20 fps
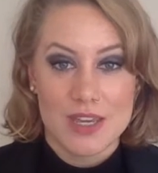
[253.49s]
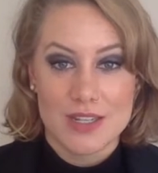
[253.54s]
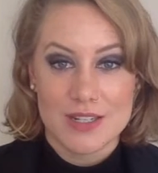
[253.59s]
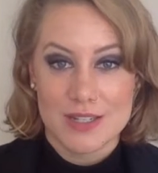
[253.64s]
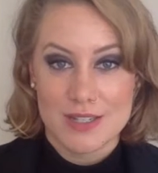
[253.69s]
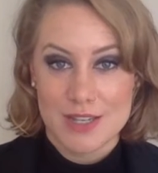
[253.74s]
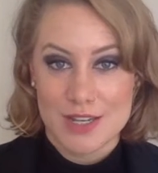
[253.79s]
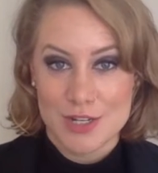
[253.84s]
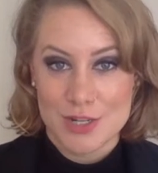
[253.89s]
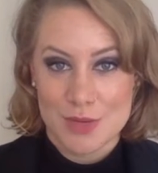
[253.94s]

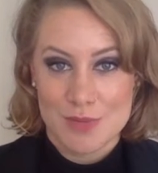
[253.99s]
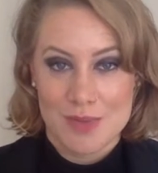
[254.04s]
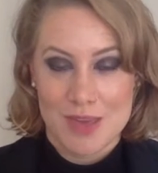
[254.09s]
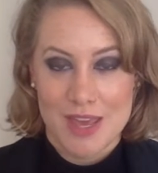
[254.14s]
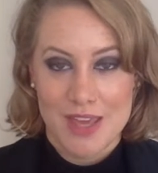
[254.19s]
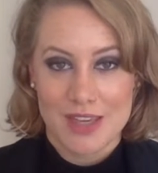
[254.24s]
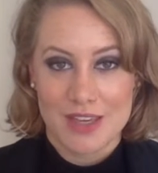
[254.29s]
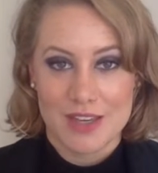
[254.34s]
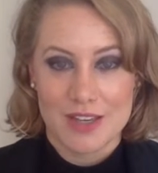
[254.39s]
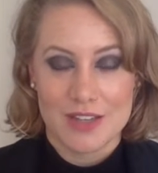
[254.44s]
decision
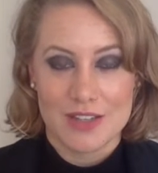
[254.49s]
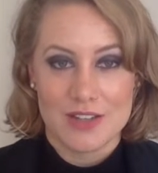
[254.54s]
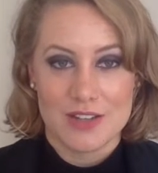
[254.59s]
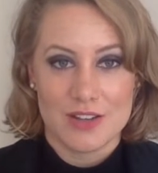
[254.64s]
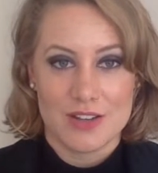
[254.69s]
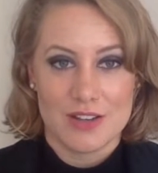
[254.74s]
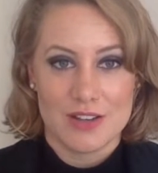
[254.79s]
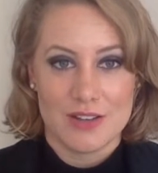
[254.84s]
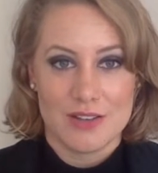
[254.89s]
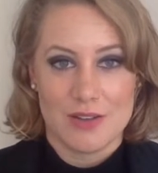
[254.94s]
maker,
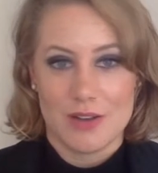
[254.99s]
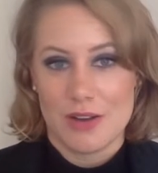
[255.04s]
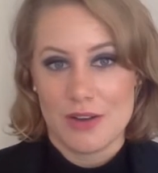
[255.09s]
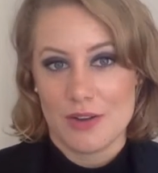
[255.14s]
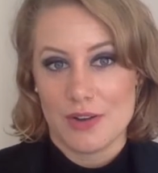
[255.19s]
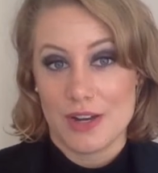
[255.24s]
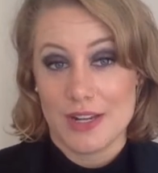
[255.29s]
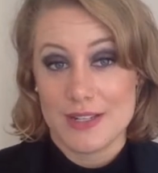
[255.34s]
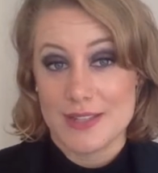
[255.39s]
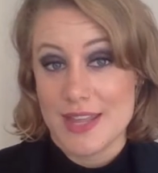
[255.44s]
not
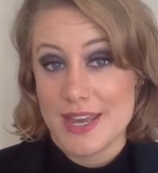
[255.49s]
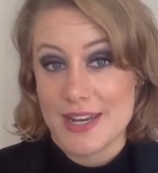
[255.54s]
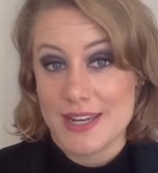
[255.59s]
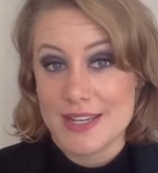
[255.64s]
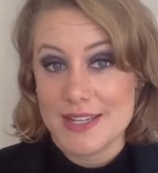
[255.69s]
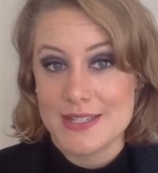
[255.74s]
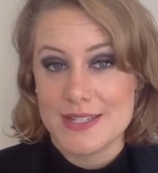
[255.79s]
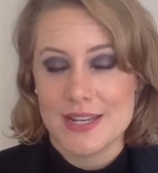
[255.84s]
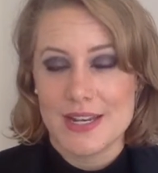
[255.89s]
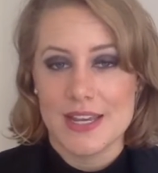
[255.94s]
that
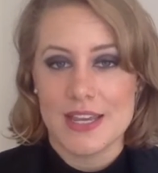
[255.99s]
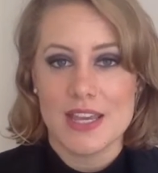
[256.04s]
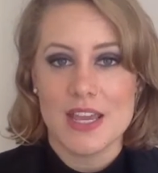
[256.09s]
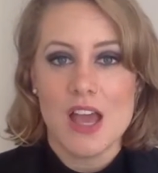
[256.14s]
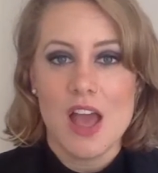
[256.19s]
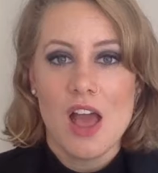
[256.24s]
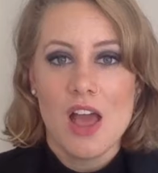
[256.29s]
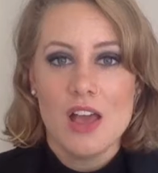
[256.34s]
easily.